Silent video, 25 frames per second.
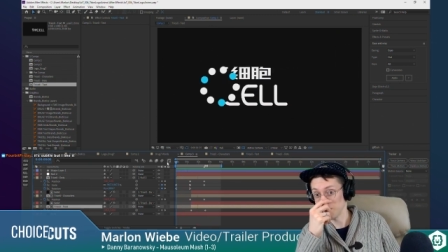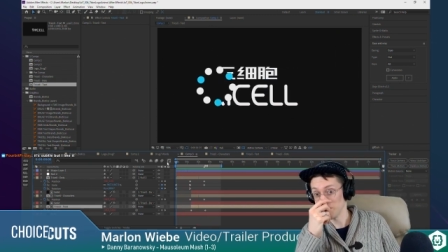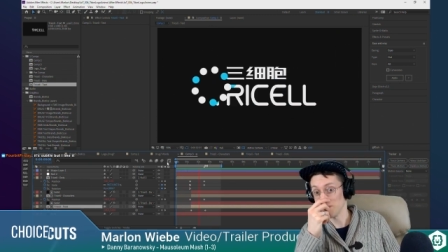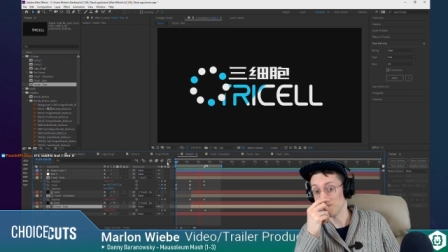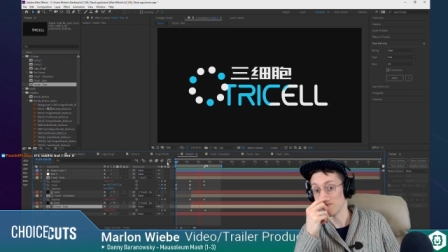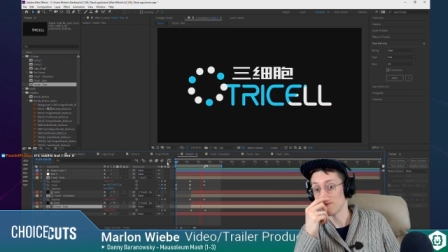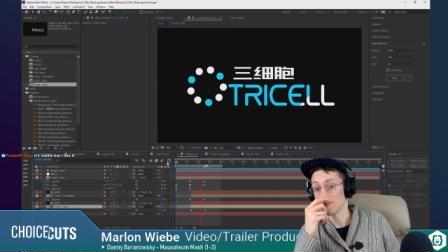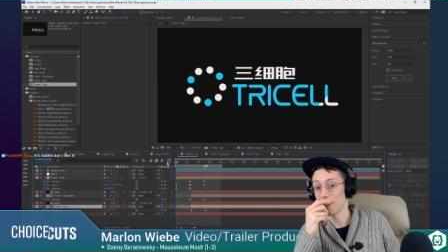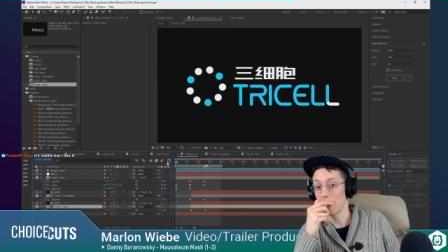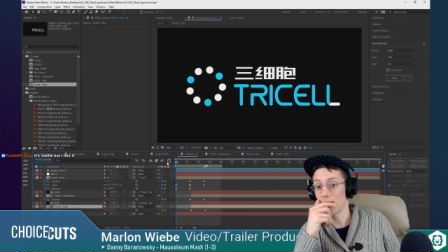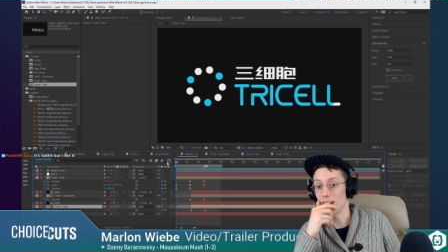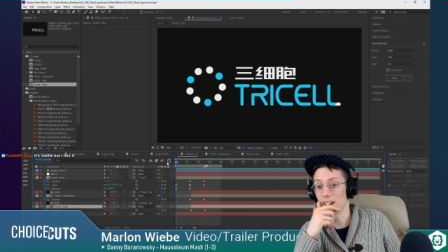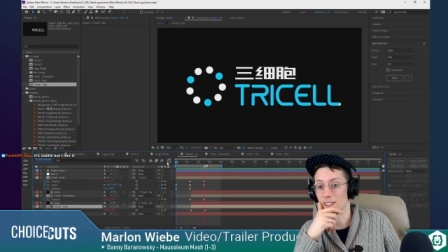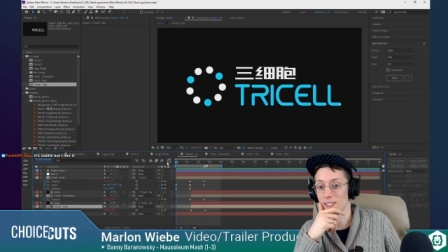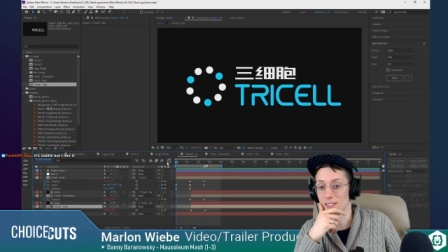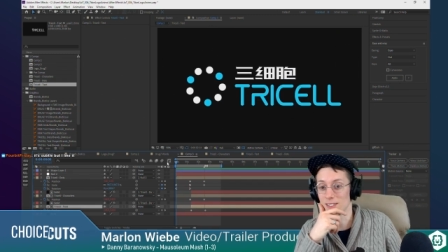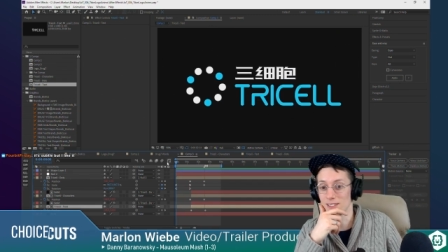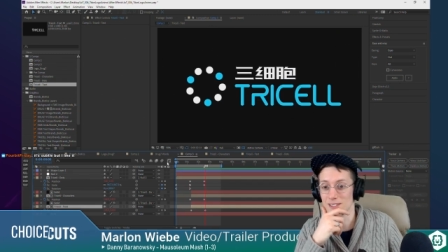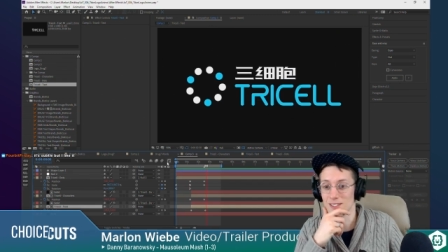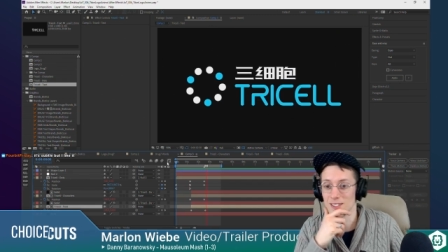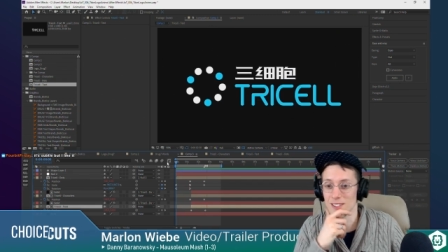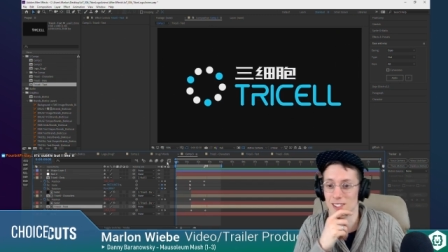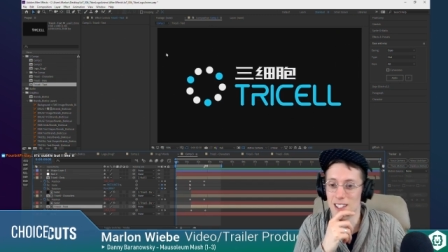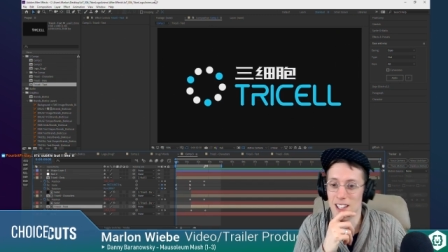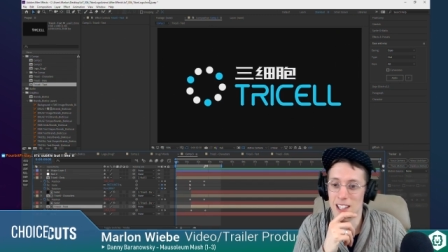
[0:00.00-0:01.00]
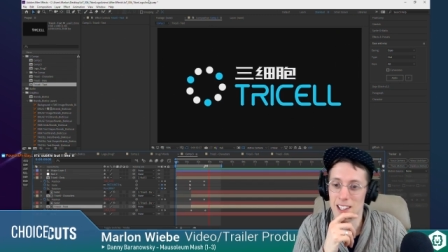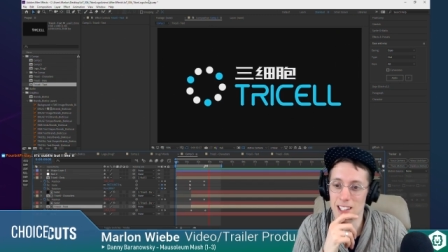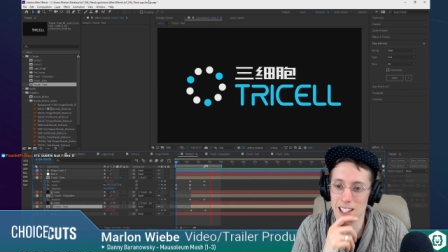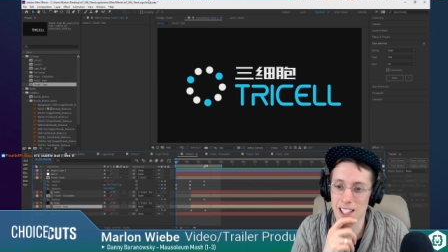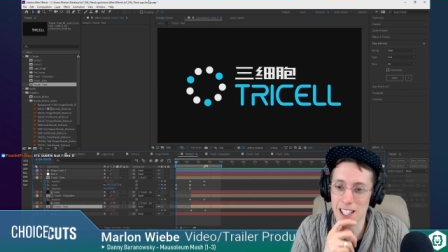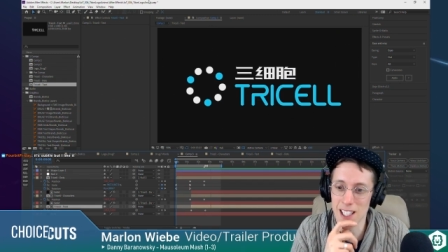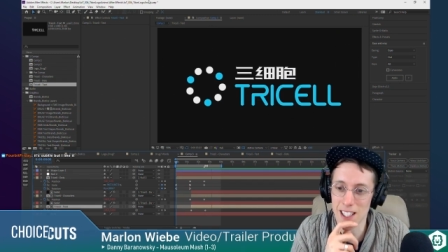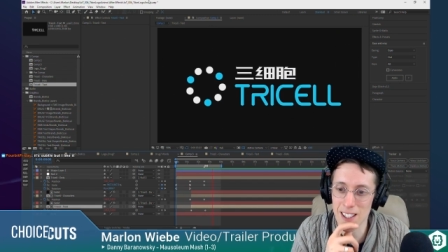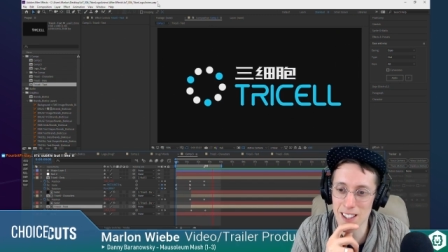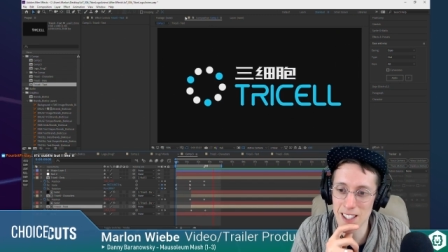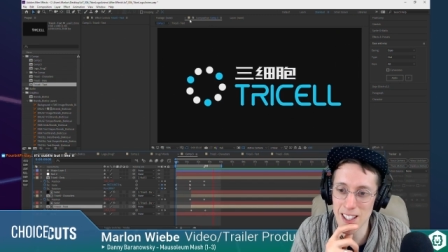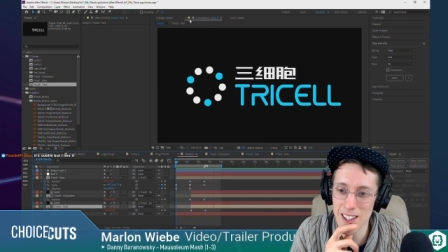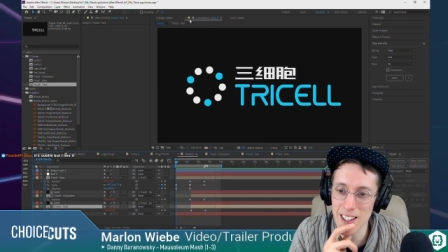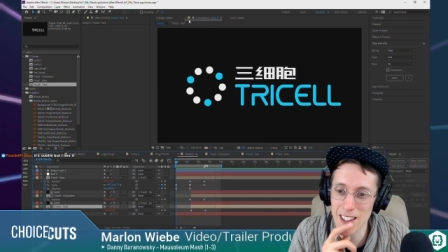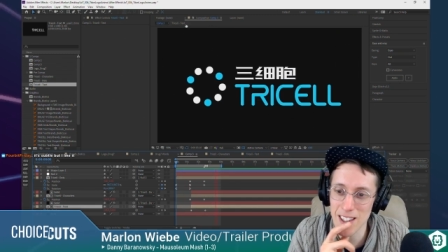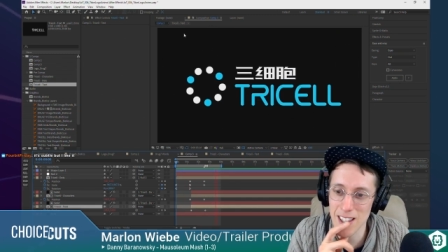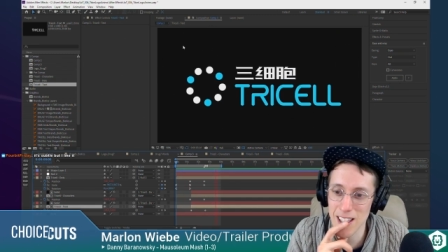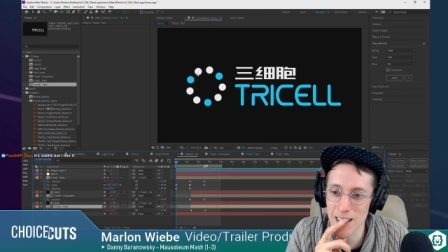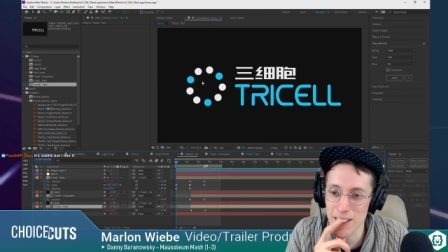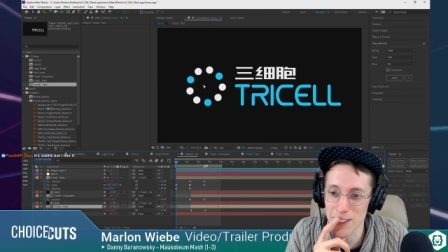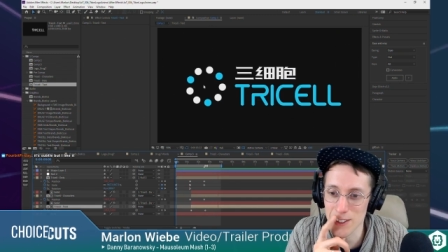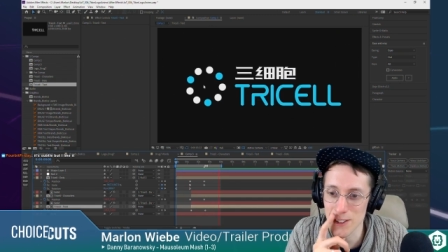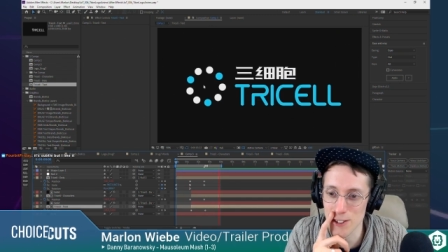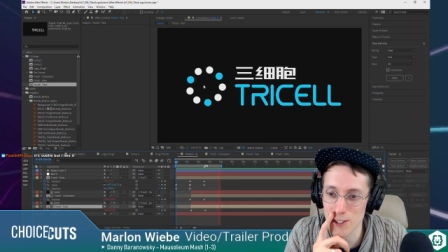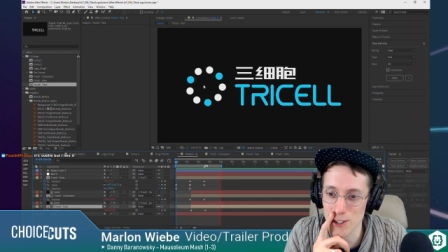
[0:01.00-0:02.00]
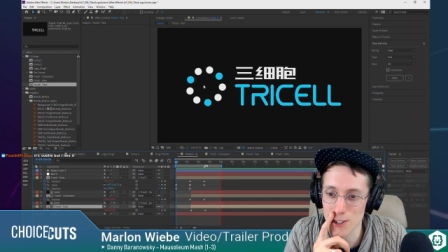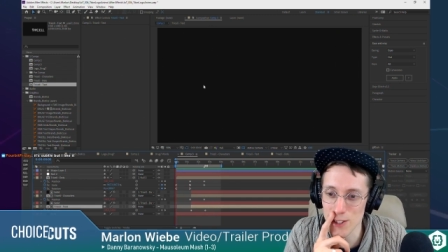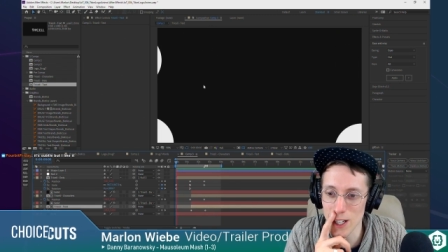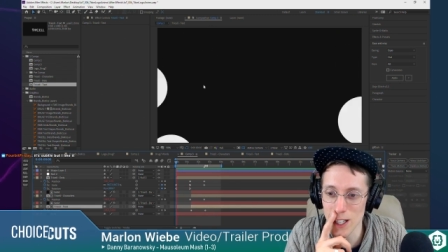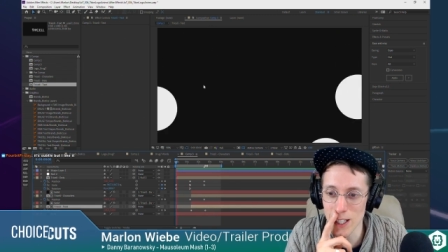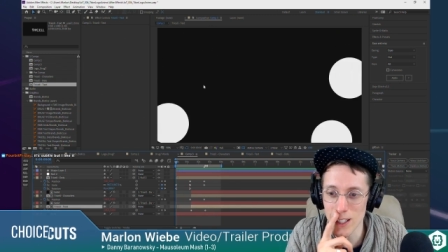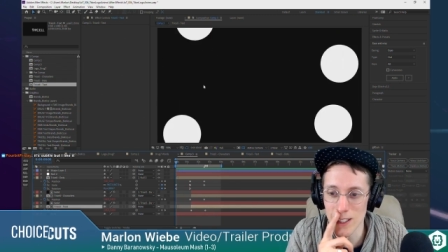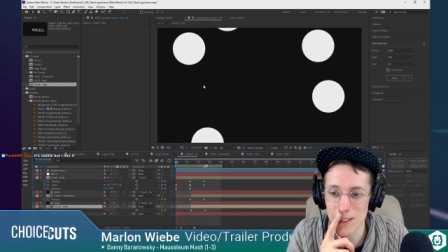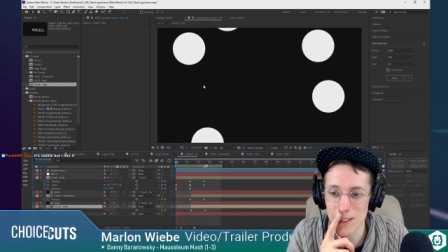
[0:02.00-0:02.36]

Yeah. I think that'll do the trick.